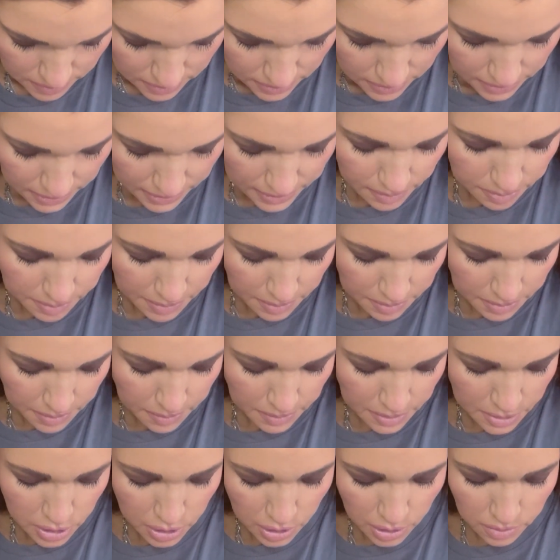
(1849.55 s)
Like, maybe
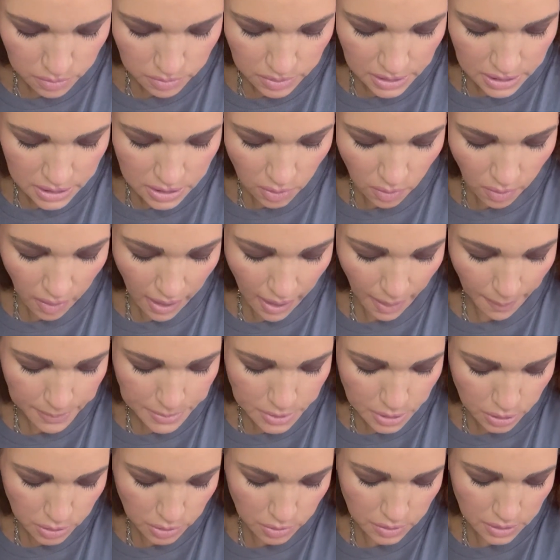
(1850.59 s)
we do. These are
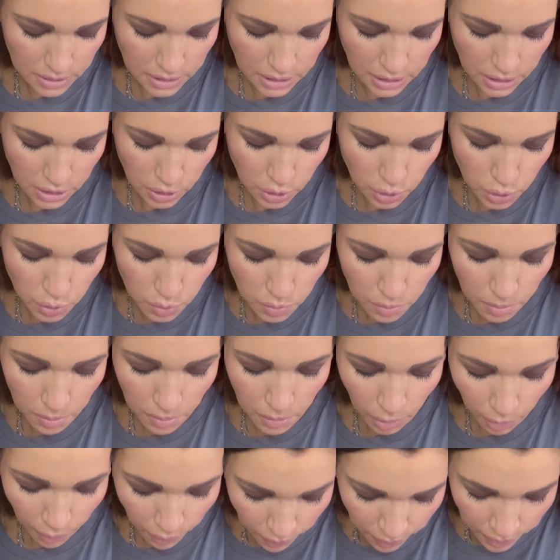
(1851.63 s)
absolutely
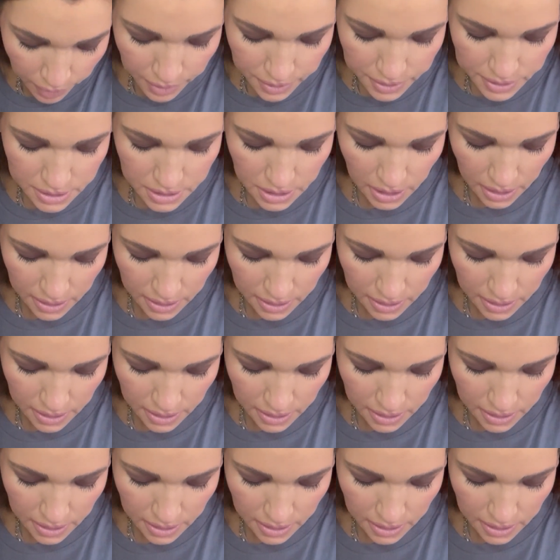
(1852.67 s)
humongous